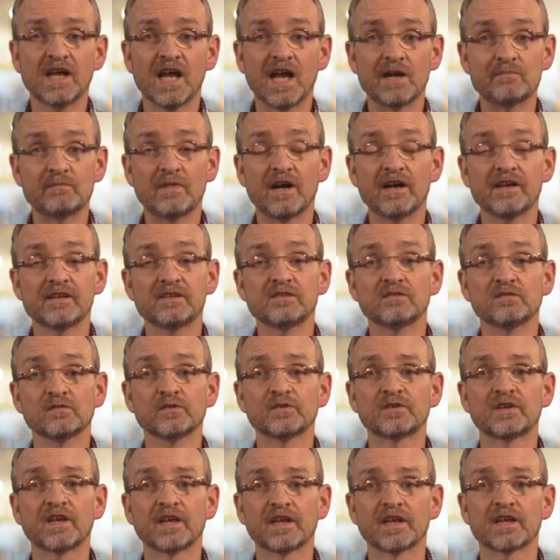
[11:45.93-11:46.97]
Am I
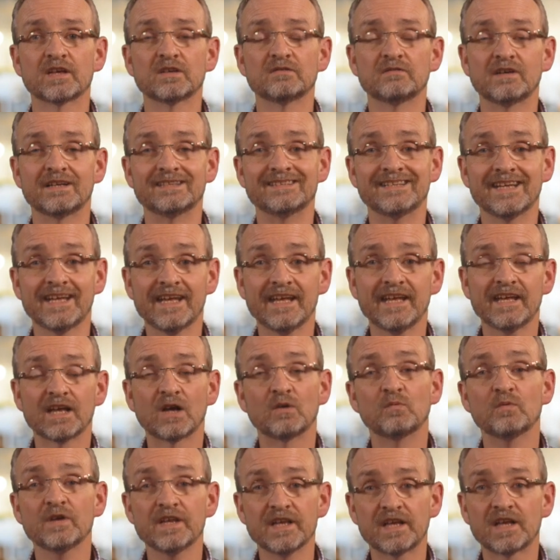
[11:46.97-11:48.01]
looking out a day, a
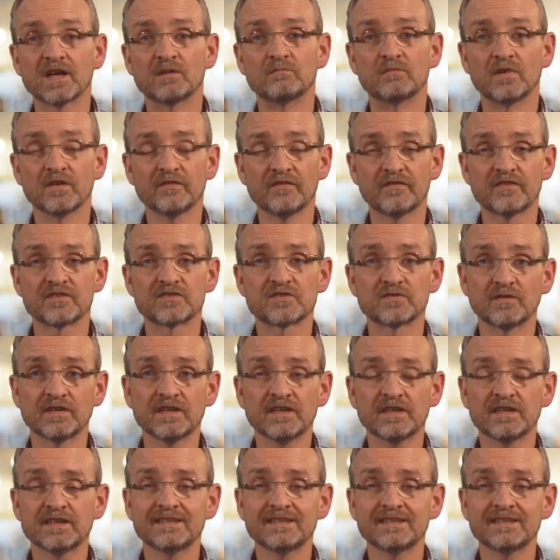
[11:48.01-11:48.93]
week, a month or so?